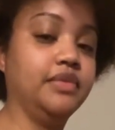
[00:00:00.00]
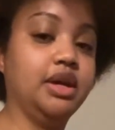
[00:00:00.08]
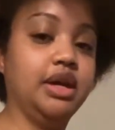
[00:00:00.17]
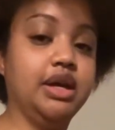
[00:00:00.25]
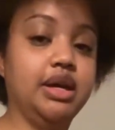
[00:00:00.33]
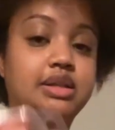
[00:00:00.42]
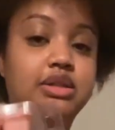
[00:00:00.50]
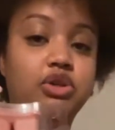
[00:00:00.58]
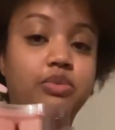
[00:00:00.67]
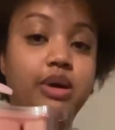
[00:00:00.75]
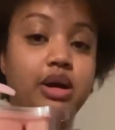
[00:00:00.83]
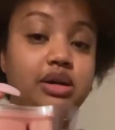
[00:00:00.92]
and 2
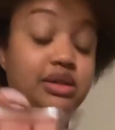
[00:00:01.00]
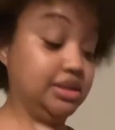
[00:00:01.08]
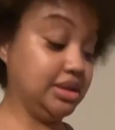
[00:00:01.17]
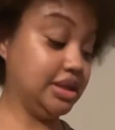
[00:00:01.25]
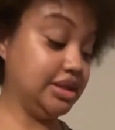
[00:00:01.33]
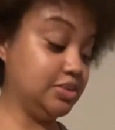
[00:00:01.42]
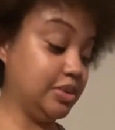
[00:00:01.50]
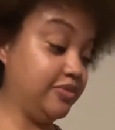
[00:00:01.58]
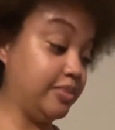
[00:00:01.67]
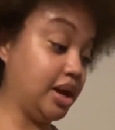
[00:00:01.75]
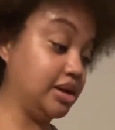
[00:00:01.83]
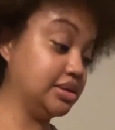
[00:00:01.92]
bars in this Whiff
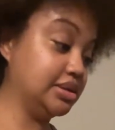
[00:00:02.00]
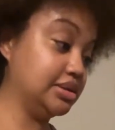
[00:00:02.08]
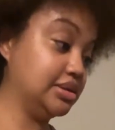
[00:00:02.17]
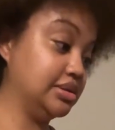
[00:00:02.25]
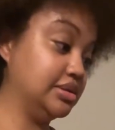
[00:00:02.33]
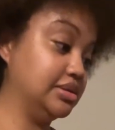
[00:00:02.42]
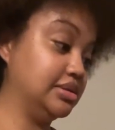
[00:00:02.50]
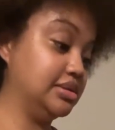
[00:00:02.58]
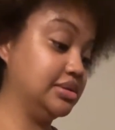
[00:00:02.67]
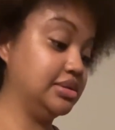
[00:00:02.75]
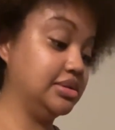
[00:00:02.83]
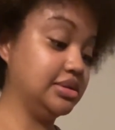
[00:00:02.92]
Box.
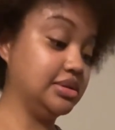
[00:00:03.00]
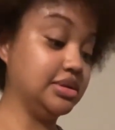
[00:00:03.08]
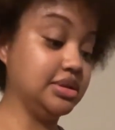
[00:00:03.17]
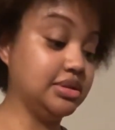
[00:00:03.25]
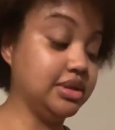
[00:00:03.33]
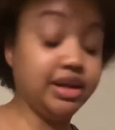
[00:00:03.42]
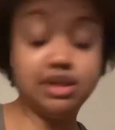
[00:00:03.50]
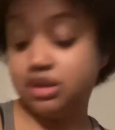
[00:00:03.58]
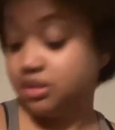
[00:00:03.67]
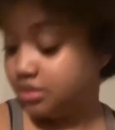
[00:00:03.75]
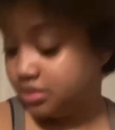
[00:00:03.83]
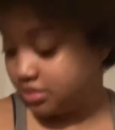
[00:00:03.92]
That's
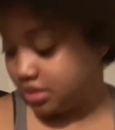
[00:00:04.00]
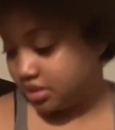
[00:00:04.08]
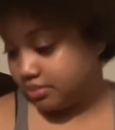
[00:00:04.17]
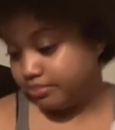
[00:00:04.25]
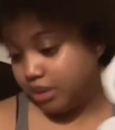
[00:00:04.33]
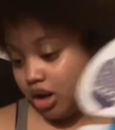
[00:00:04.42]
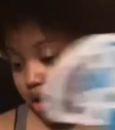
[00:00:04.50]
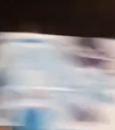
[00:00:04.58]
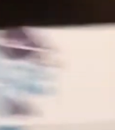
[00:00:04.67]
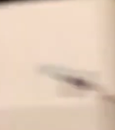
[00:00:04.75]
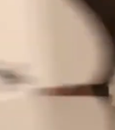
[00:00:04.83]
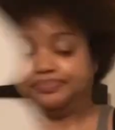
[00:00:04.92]
bomb.
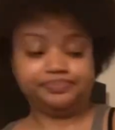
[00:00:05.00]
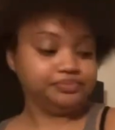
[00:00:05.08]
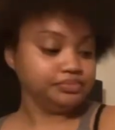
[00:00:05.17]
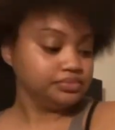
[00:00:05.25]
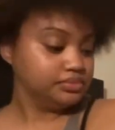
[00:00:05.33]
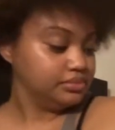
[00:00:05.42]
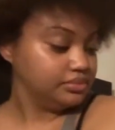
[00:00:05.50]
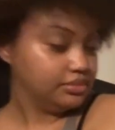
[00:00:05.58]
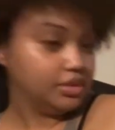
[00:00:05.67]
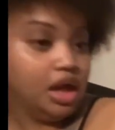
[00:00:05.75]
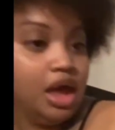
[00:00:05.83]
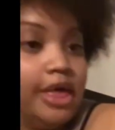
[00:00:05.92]

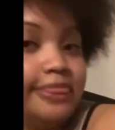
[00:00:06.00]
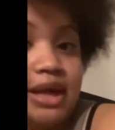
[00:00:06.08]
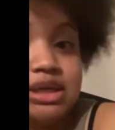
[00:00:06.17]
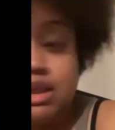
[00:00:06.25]
That is